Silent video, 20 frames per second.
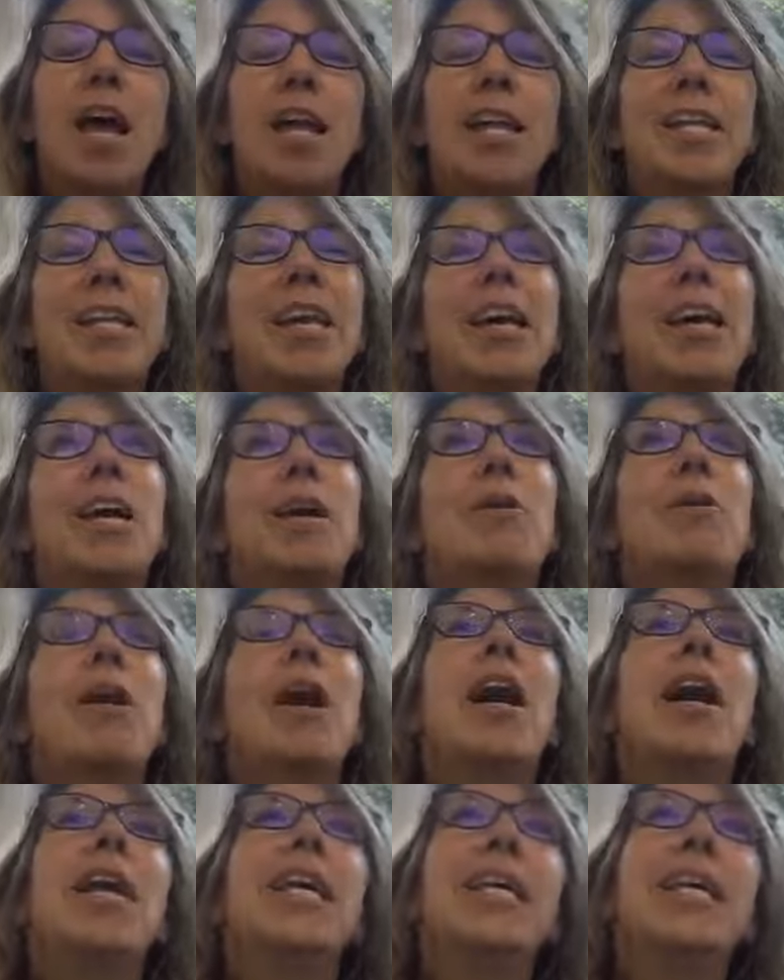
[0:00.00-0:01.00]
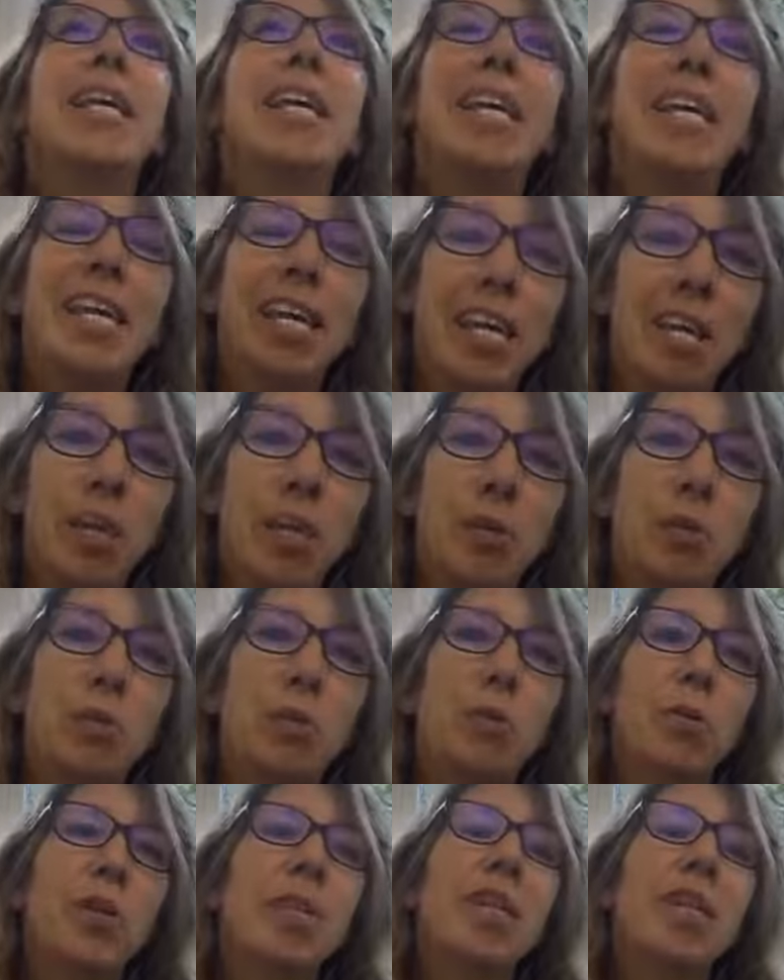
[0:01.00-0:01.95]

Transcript: Now, I hear you.